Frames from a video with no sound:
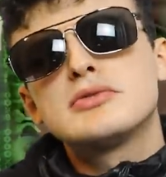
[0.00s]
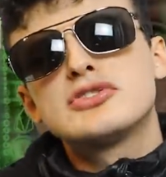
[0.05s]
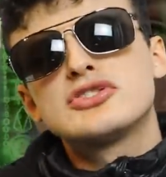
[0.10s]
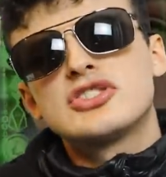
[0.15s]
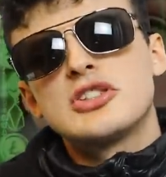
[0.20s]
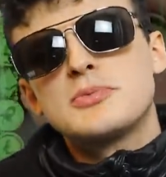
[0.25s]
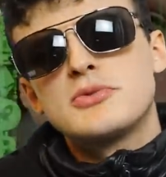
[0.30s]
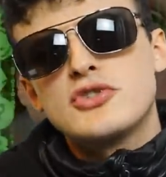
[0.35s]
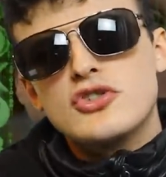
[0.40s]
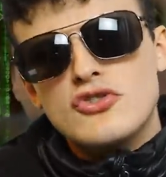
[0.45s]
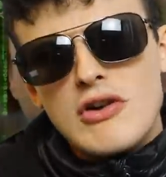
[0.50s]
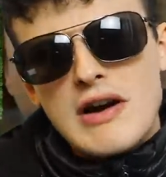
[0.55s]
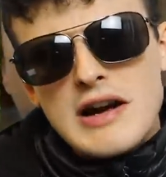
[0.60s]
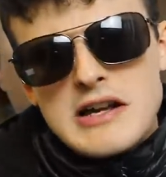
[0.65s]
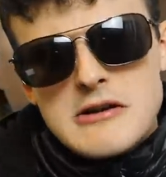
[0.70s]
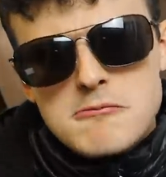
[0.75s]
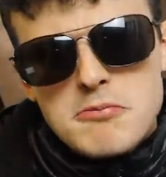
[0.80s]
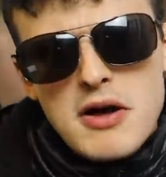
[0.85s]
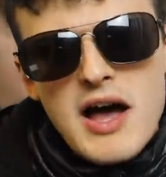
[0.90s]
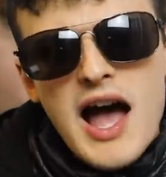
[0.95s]
to
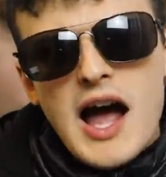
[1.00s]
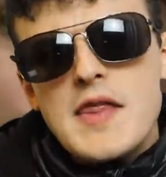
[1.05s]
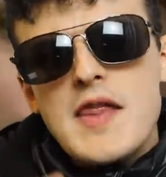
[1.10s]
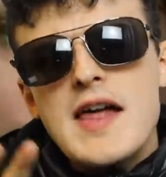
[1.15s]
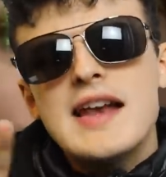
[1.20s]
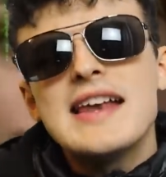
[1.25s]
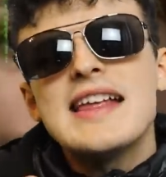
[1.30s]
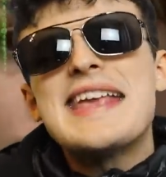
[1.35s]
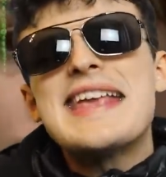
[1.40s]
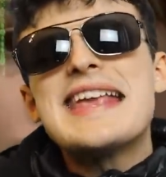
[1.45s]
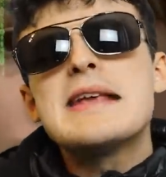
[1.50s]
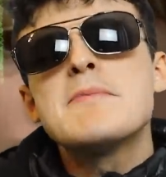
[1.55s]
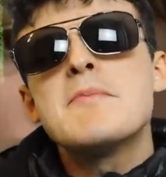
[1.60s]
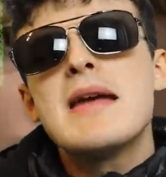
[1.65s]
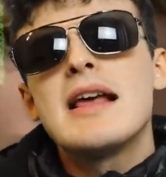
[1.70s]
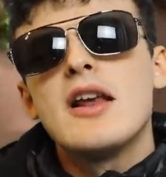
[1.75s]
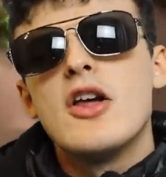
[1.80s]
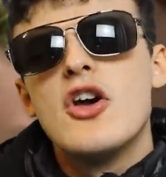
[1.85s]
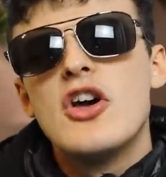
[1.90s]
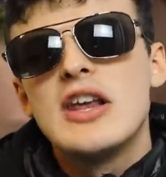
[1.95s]
subscribe and then
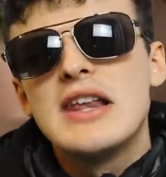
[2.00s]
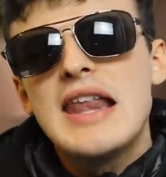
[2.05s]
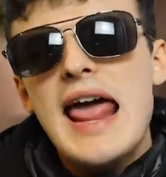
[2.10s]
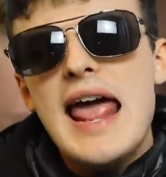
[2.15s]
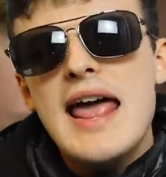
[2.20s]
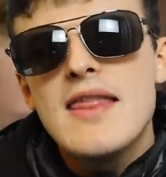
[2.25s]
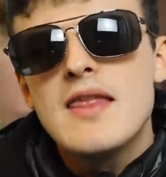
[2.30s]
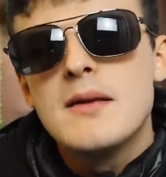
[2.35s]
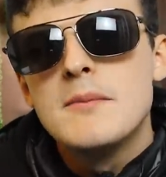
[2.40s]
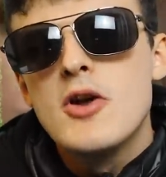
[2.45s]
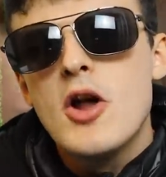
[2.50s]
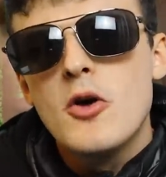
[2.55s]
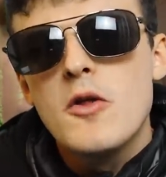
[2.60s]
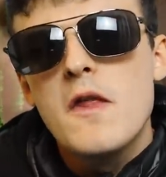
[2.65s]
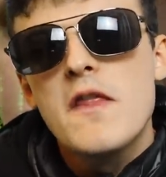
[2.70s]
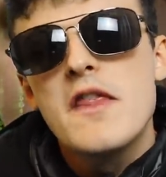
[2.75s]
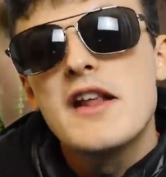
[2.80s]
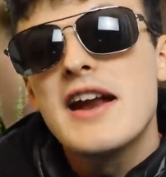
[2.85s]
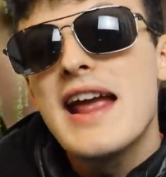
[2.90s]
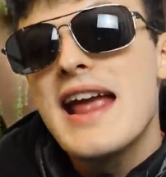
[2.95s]
email her letting them know
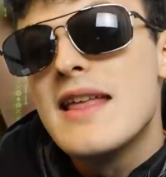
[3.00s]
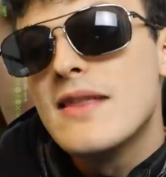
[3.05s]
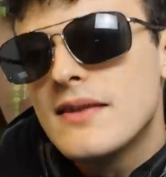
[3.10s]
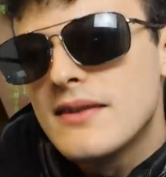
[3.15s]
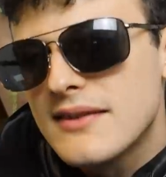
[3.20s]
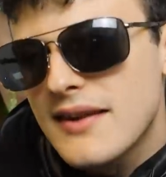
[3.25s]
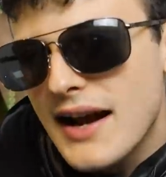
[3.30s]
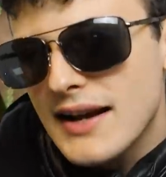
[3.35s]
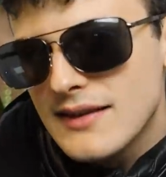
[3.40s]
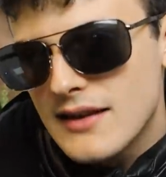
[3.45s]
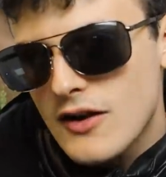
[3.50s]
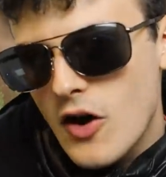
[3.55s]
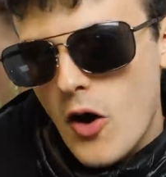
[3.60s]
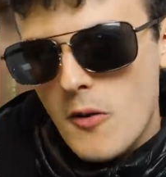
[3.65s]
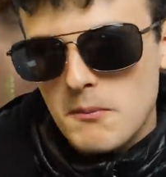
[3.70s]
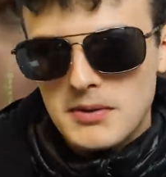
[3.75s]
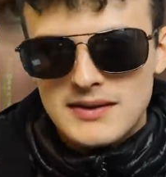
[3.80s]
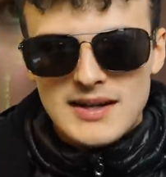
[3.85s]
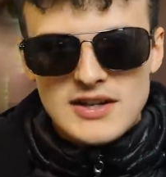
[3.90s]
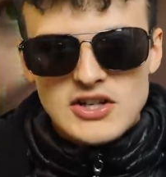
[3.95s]
that they're inside the
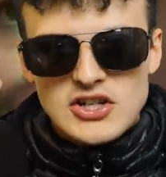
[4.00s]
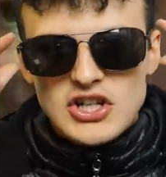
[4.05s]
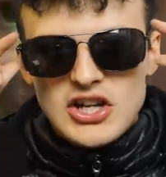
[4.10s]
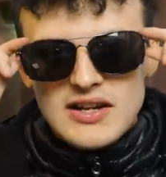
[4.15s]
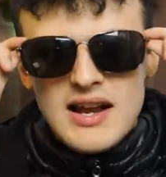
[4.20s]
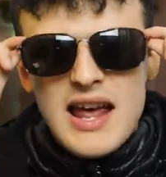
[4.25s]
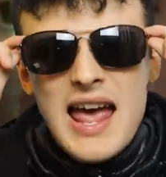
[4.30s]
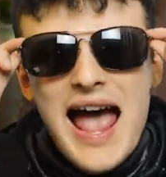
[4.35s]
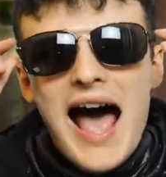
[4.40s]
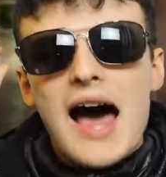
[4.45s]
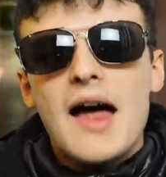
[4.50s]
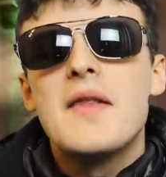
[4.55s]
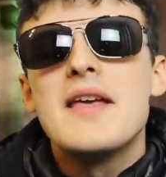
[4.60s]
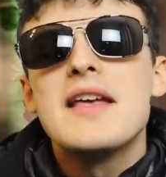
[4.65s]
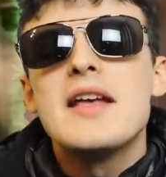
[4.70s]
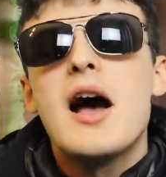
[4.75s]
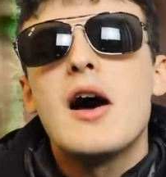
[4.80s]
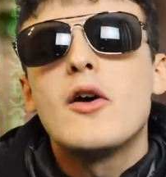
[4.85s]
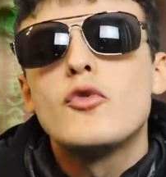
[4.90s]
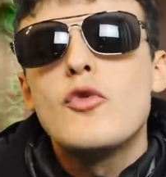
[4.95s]
competition and
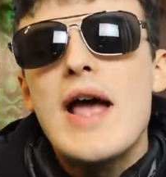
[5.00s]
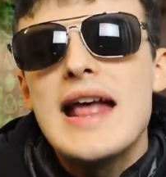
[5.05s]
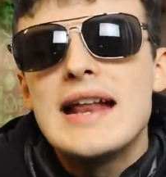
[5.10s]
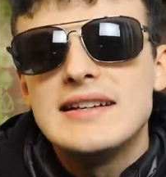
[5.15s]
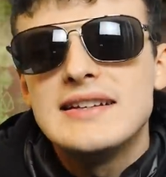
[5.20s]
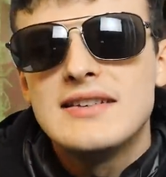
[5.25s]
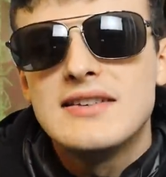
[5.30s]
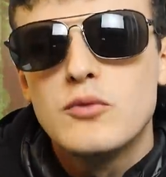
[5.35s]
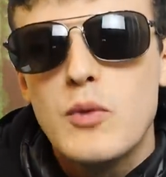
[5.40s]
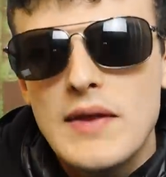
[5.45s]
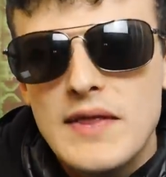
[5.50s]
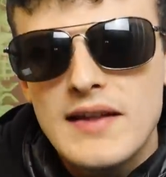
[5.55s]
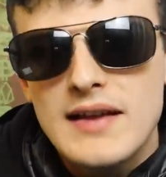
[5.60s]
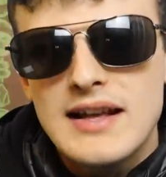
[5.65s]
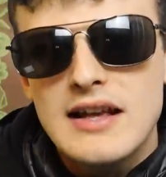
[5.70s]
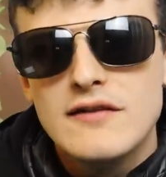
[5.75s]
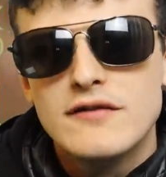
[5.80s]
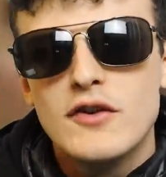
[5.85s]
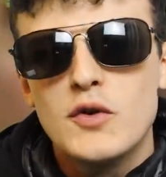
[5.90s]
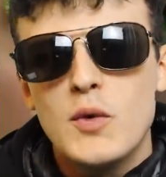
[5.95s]
they are ready to win the
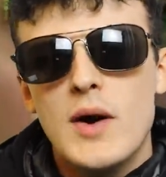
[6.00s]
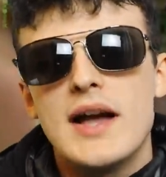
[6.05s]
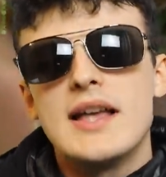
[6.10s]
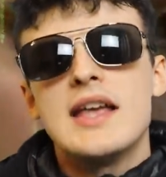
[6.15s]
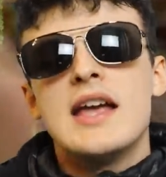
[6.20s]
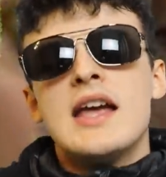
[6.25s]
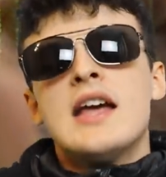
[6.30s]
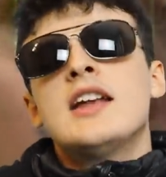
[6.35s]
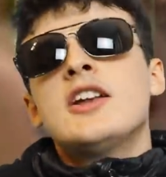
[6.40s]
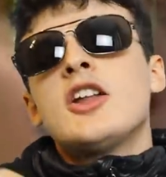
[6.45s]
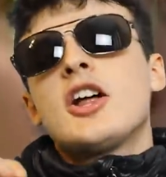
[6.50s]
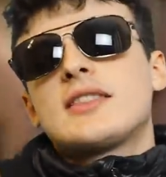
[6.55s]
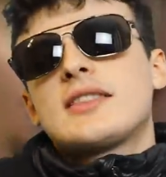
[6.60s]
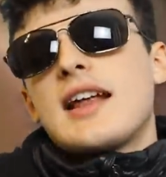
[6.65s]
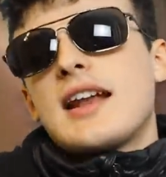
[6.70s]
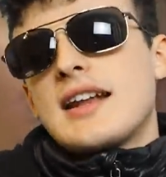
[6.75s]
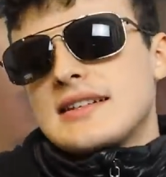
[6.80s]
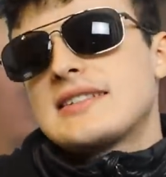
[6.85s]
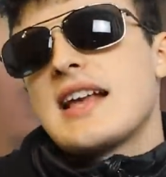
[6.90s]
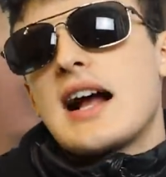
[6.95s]
giveaway. Not
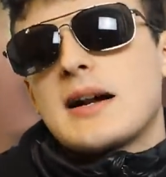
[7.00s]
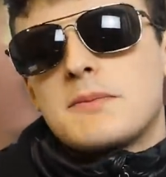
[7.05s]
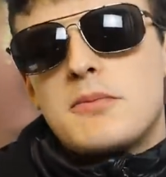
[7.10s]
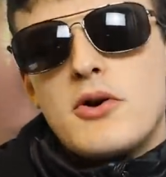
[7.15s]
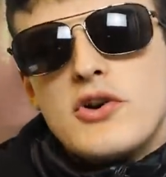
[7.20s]
that exact